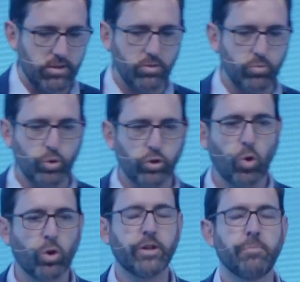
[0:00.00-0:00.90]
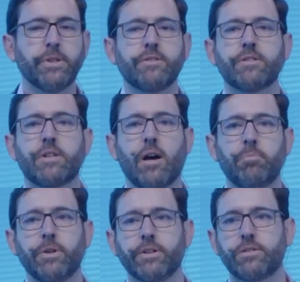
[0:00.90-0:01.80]
We wouldn't call it a business
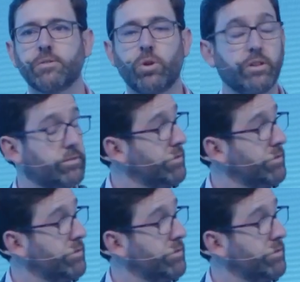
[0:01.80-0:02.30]
hub, but it's a wonderful